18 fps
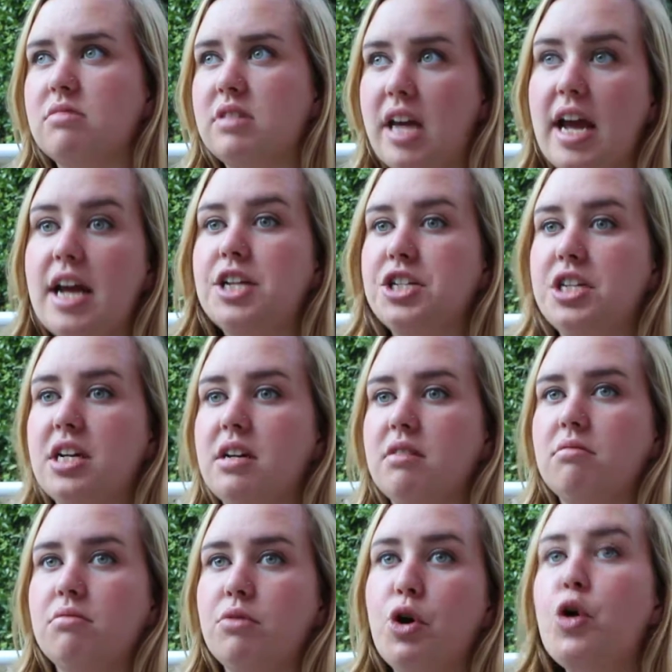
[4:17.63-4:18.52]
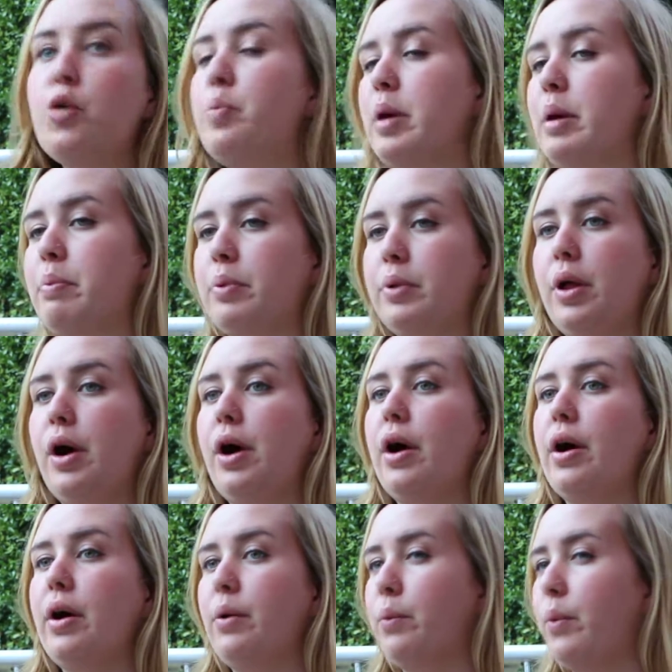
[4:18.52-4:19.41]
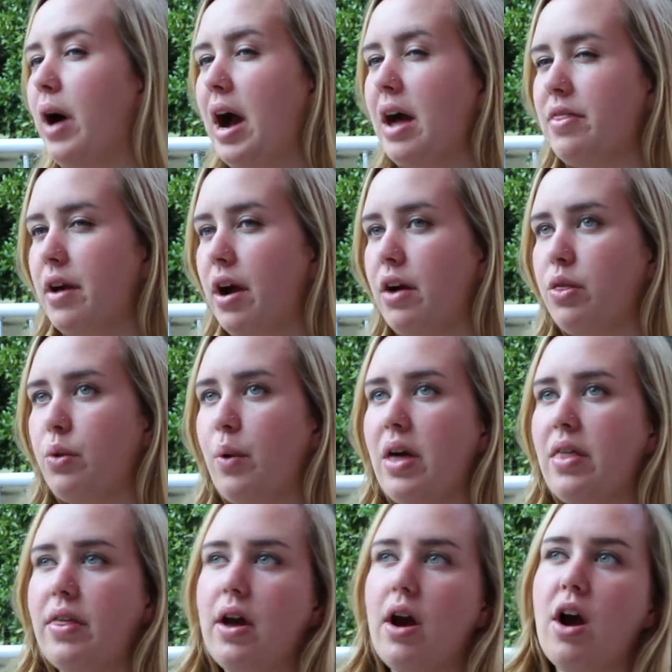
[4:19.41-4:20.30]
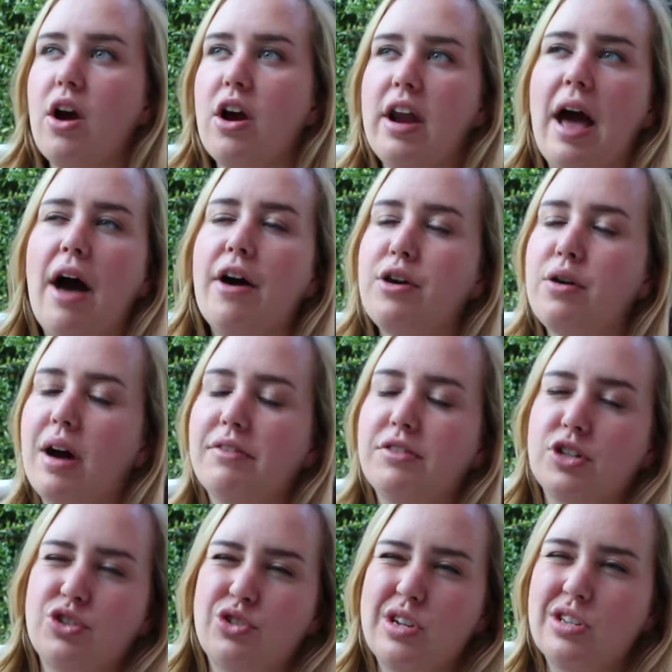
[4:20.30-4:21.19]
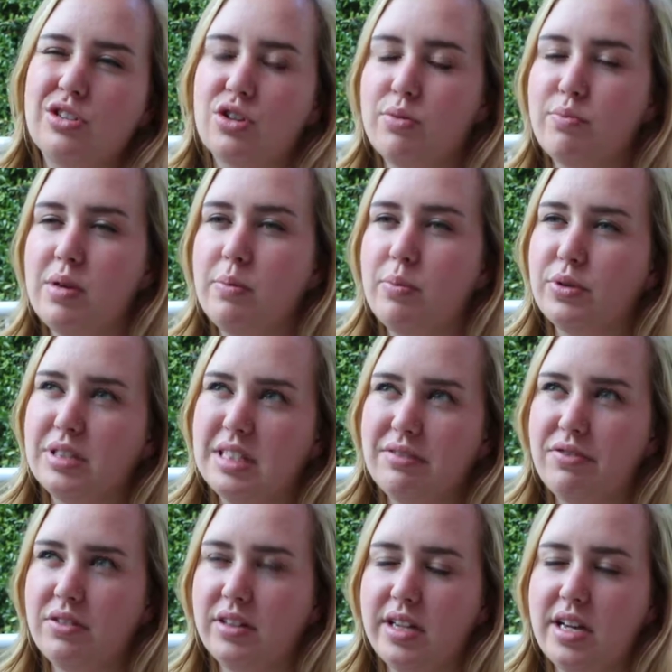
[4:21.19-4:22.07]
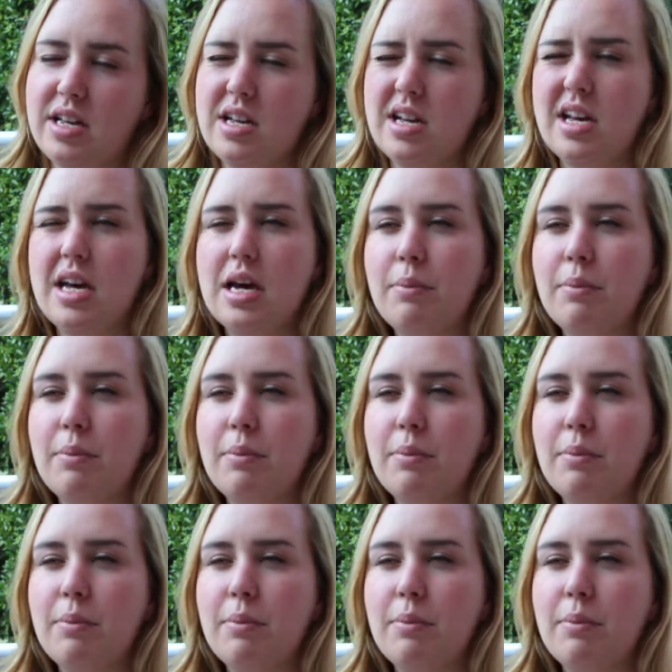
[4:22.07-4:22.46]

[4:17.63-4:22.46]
gauging who people are and why they are the way they are, and how you have to treat certain people differently.